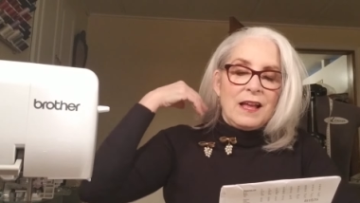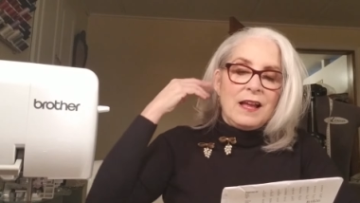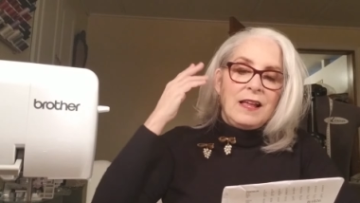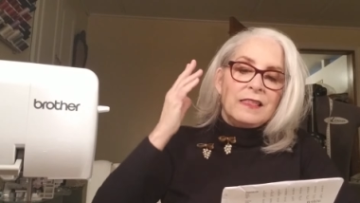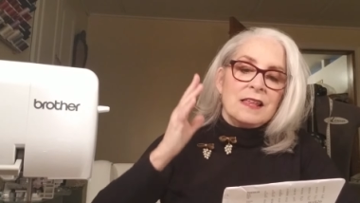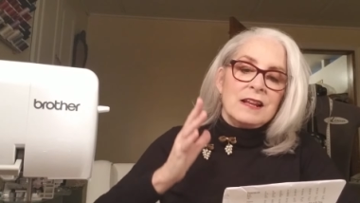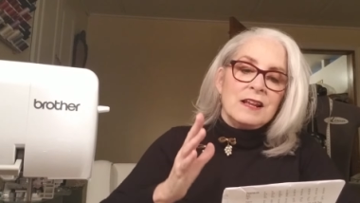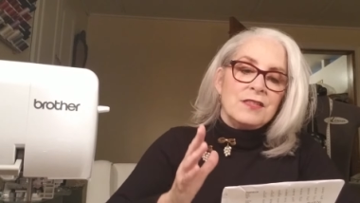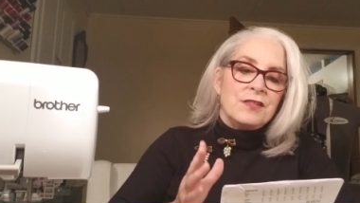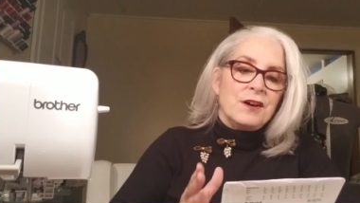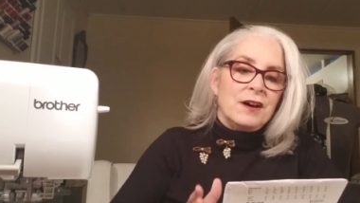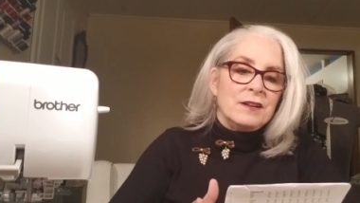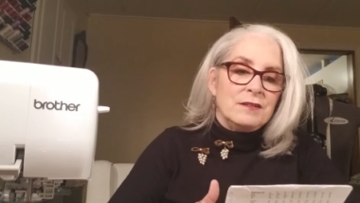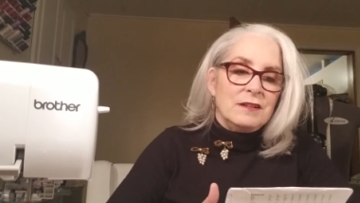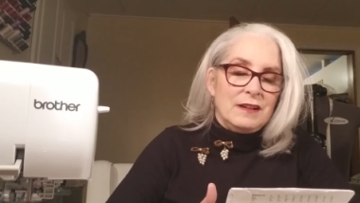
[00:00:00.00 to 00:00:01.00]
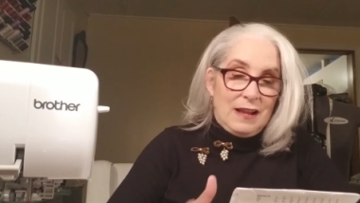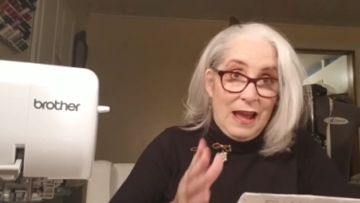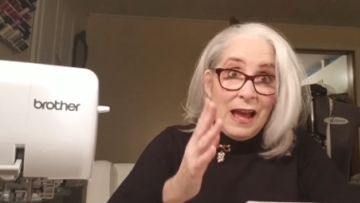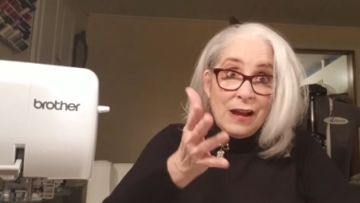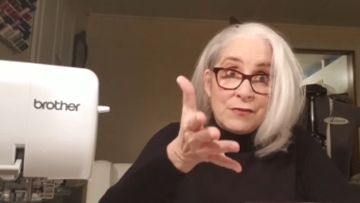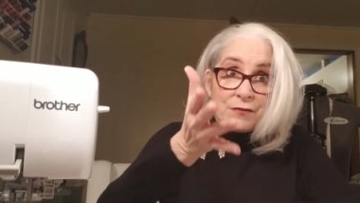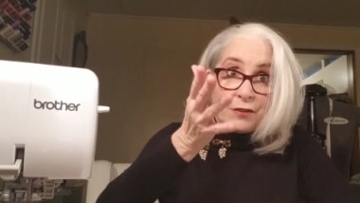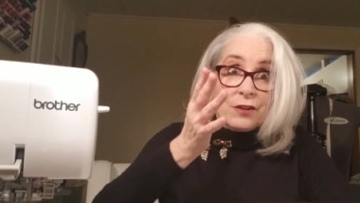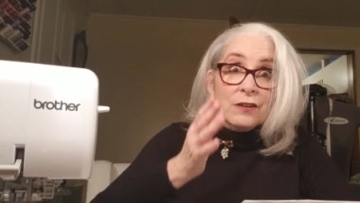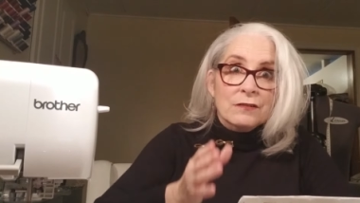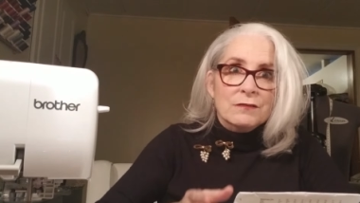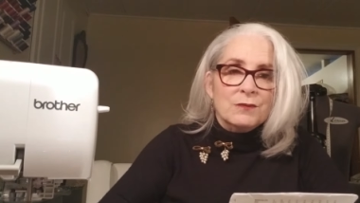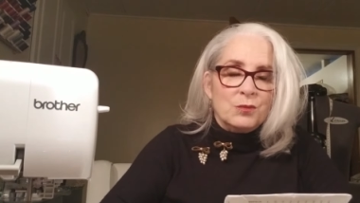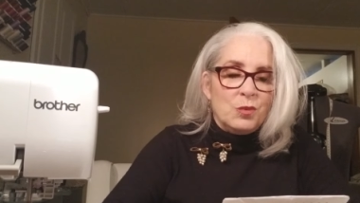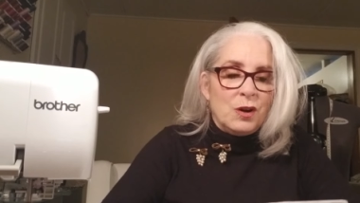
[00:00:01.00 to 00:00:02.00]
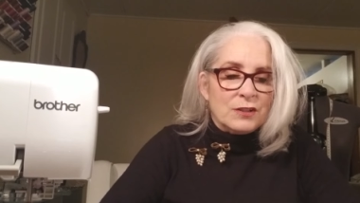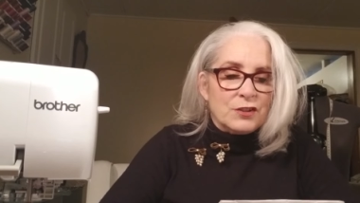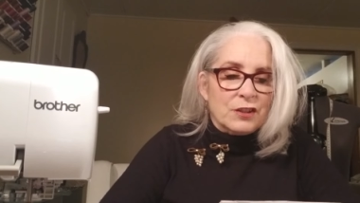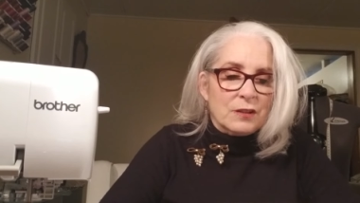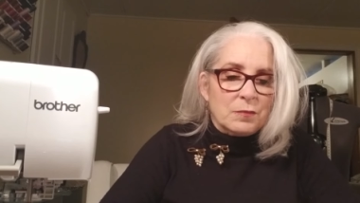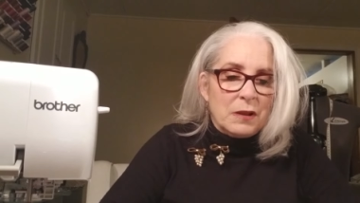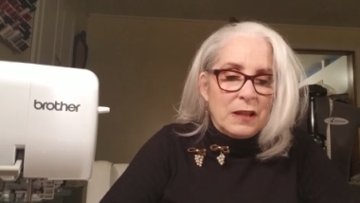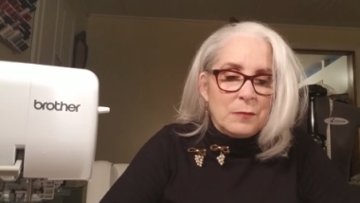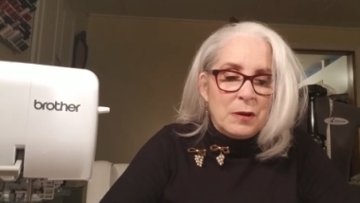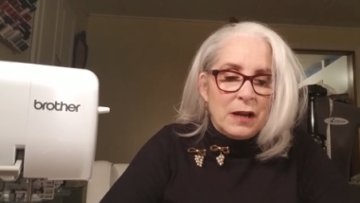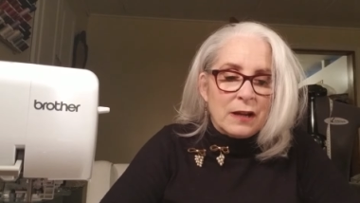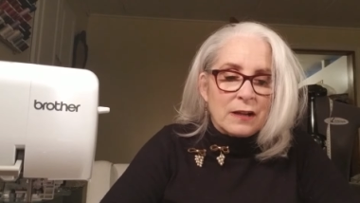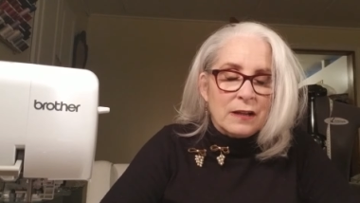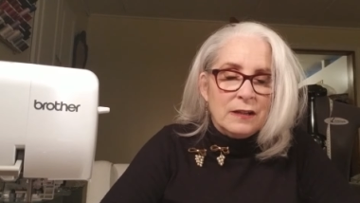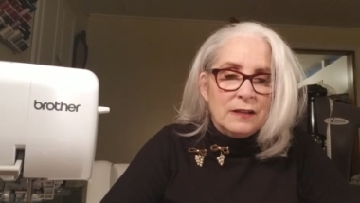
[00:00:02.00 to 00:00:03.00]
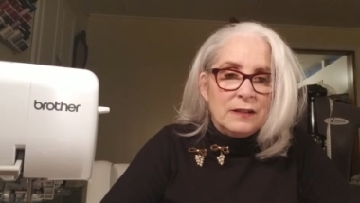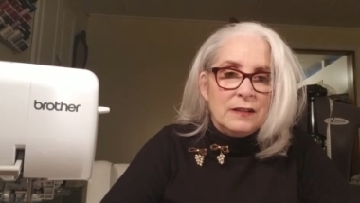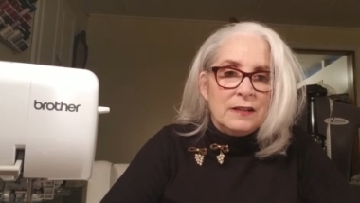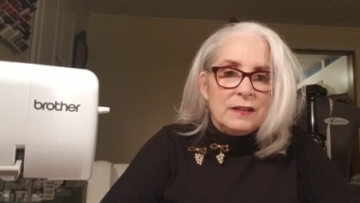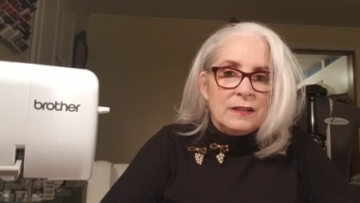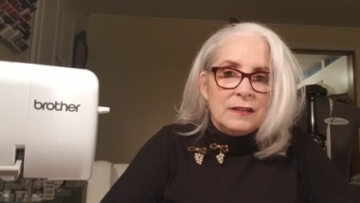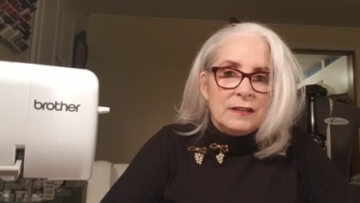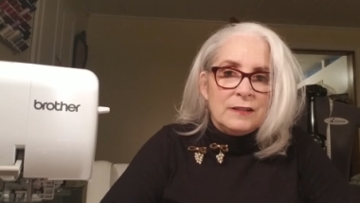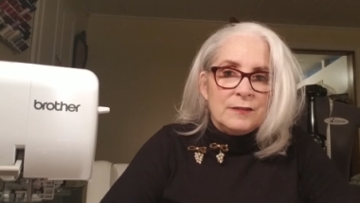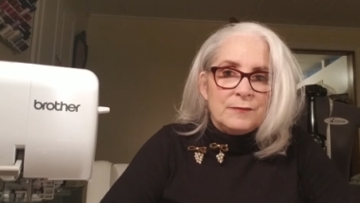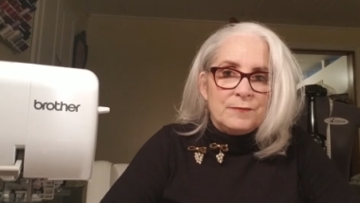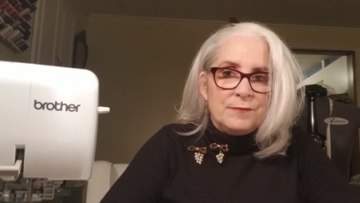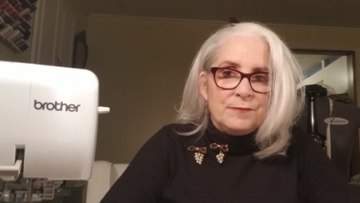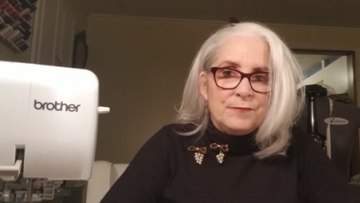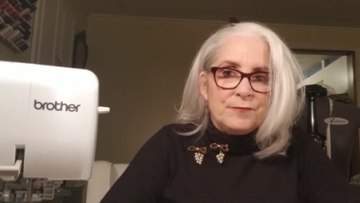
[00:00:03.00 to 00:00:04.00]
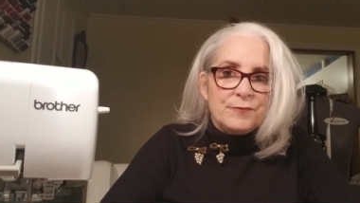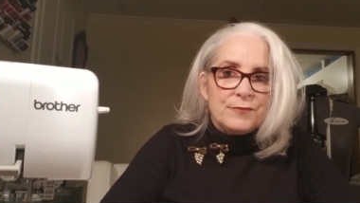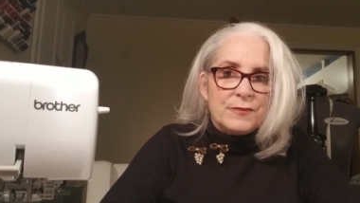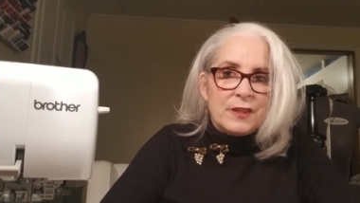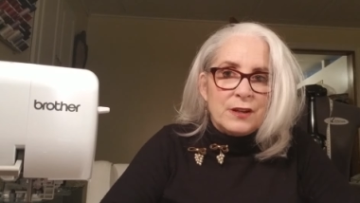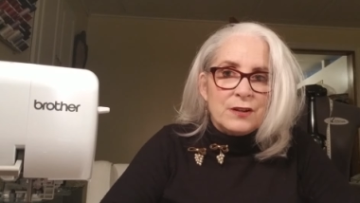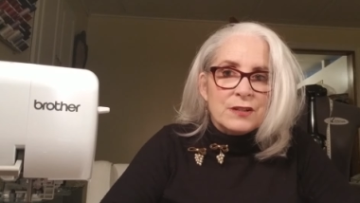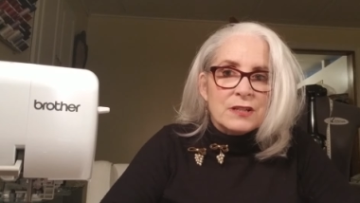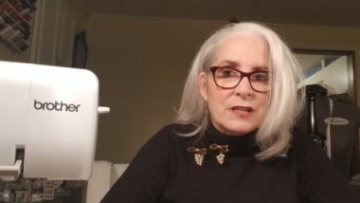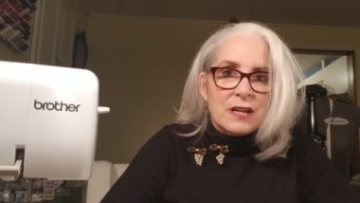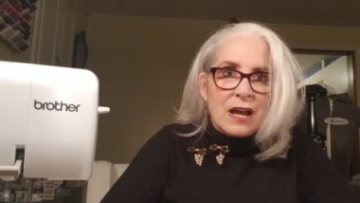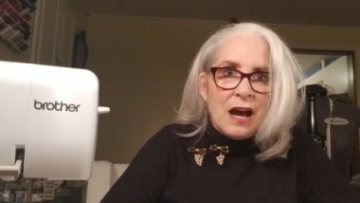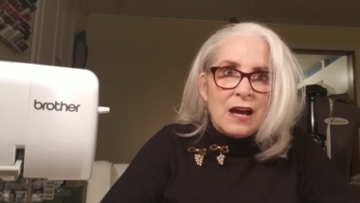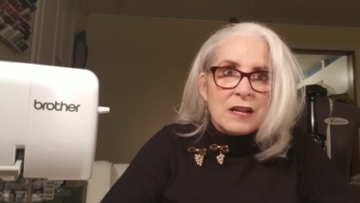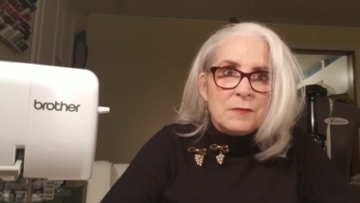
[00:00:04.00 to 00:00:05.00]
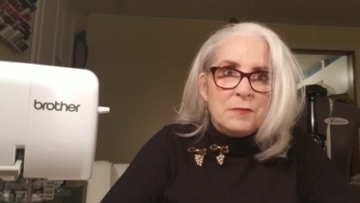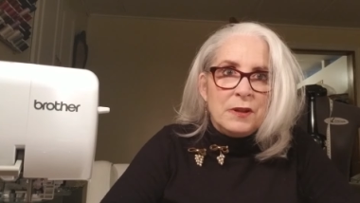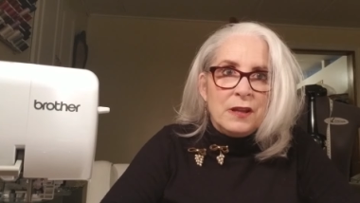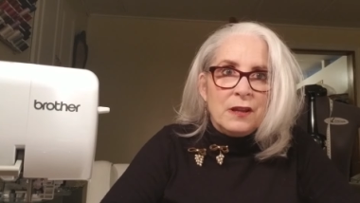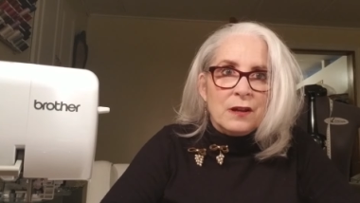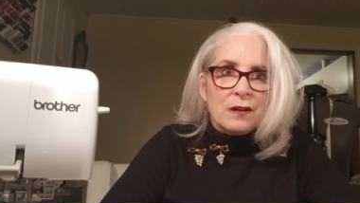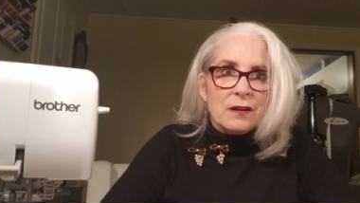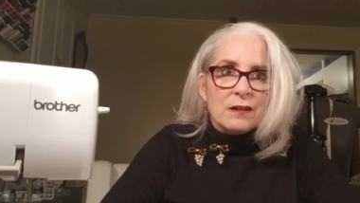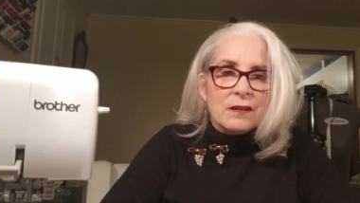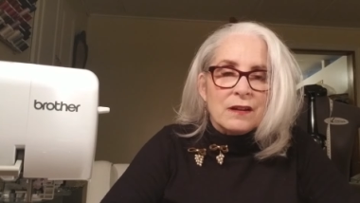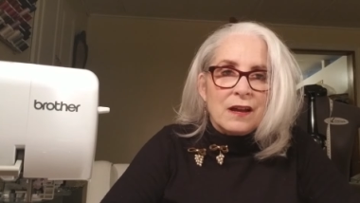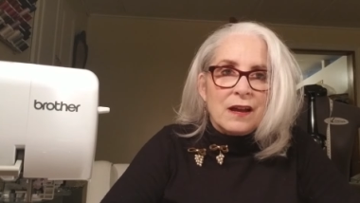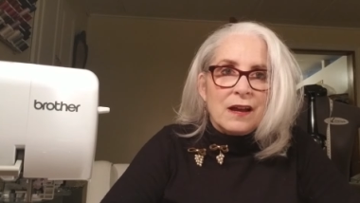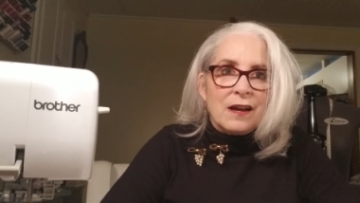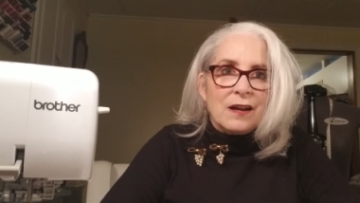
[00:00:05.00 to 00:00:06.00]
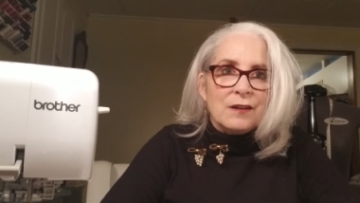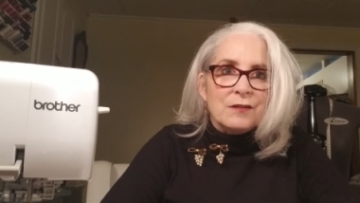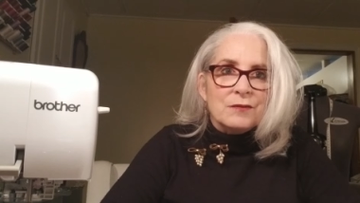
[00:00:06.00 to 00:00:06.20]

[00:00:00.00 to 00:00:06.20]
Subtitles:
And then I thought, after watching the playback, there's got to be a